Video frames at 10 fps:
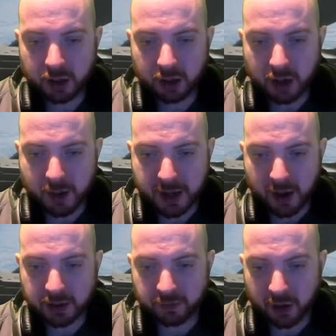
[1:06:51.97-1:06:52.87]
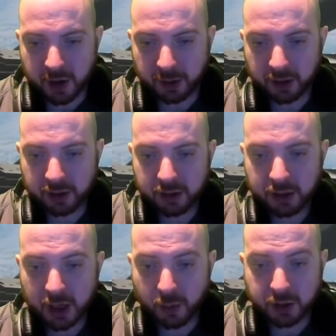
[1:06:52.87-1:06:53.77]
going to be going to flyable?
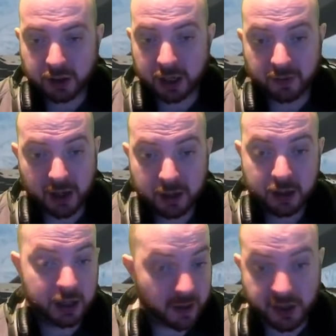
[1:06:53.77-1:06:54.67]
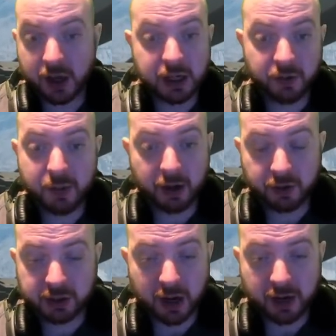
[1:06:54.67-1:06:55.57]
And what do you think of it? Love the idea of the Mercury
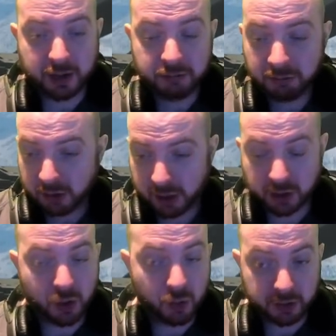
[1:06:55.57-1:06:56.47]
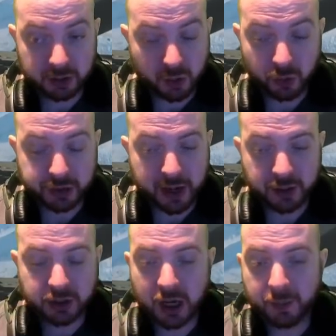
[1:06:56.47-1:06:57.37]
Star Runner. I think it's cool sounding
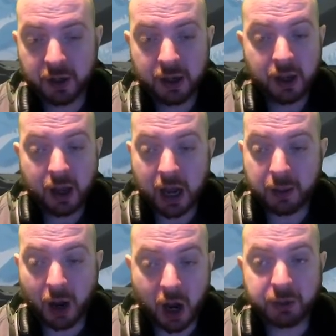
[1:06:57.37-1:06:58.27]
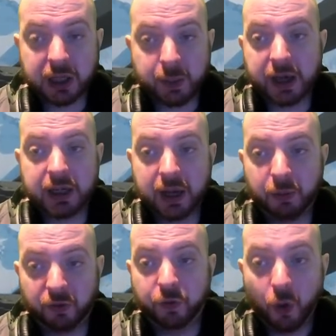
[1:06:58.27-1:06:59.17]
ship. I was expecting it
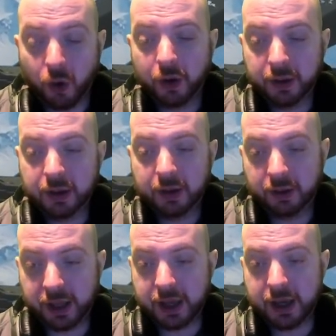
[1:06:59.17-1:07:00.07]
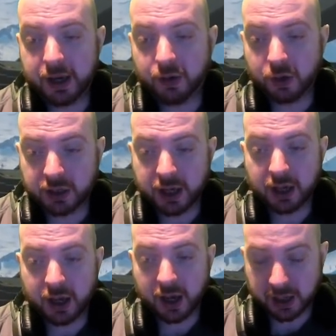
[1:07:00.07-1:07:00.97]
before the
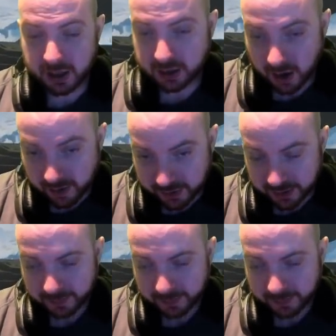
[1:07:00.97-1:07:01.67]
Crusader Hercules Starlifter,